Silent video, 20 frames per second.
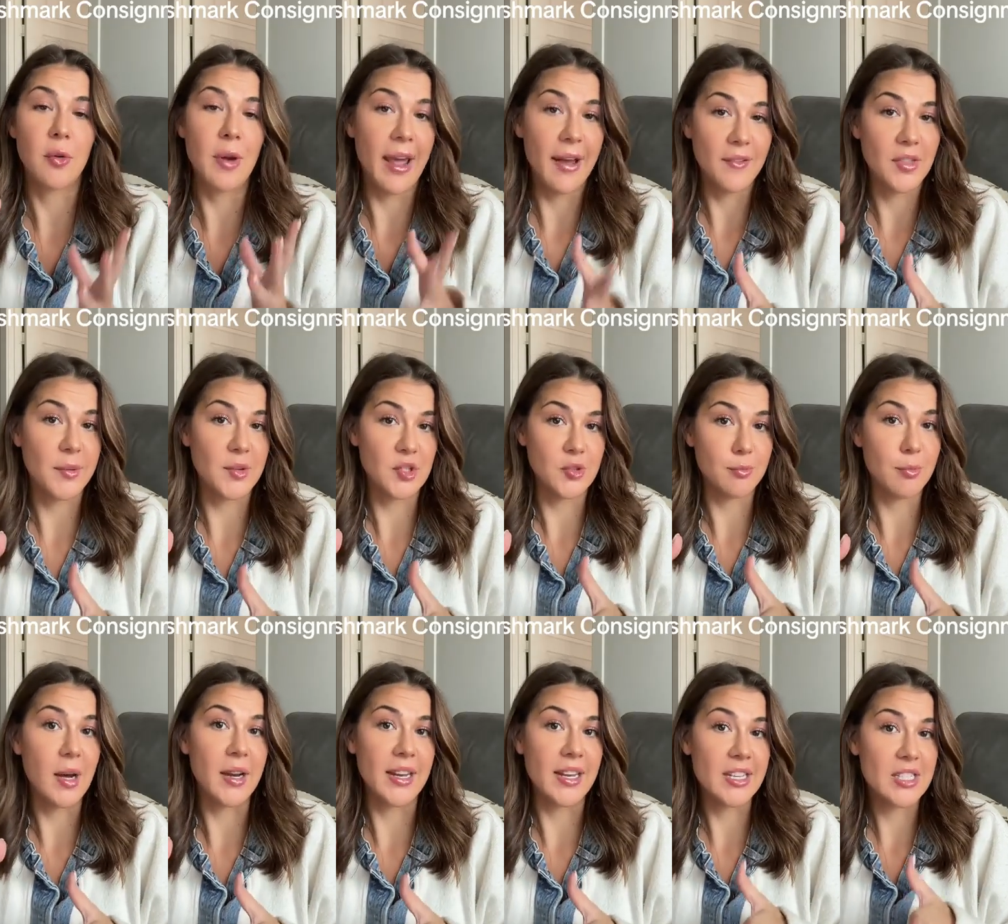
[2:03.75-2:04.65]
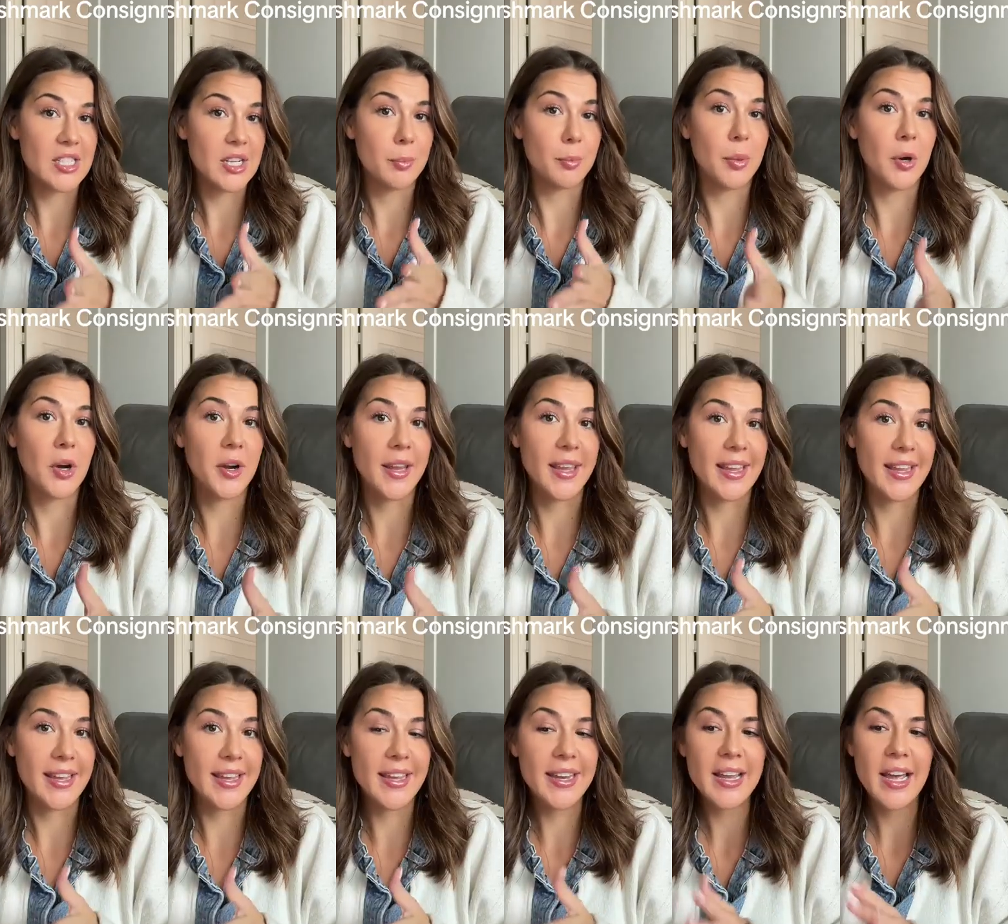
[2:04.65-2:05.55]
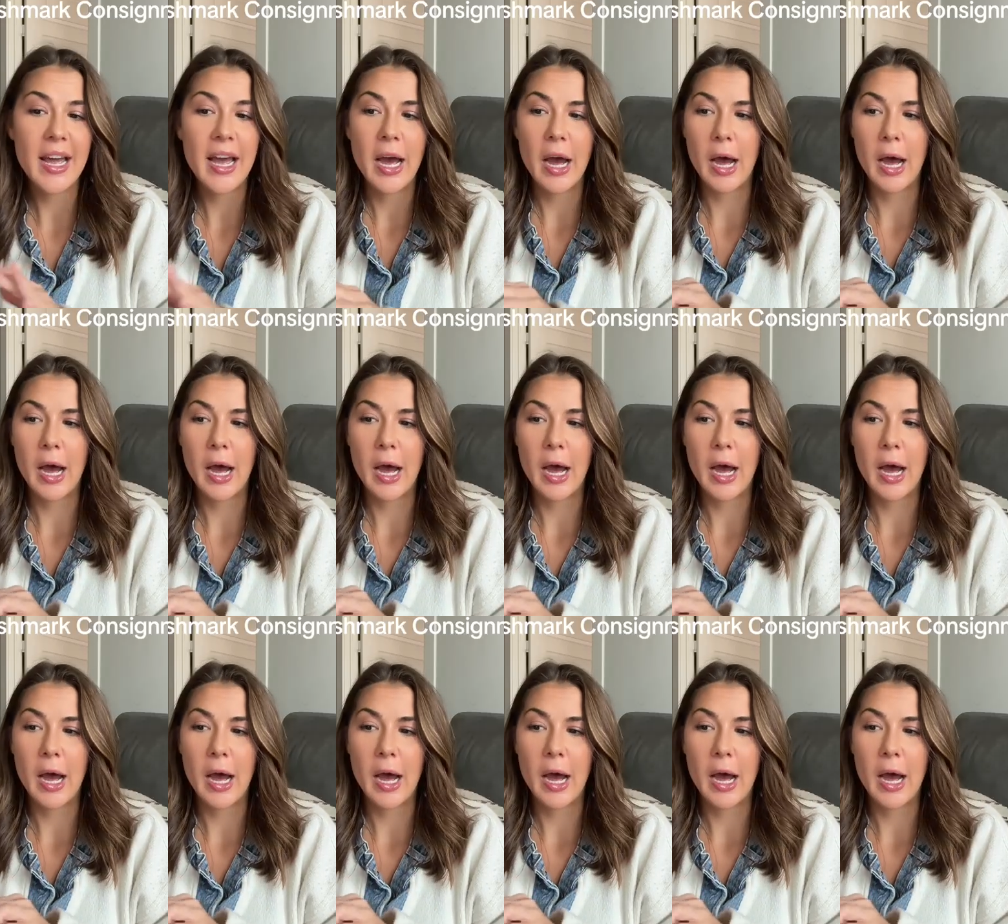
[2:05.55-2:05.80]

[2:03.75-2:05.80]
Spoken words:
have that much money to put in.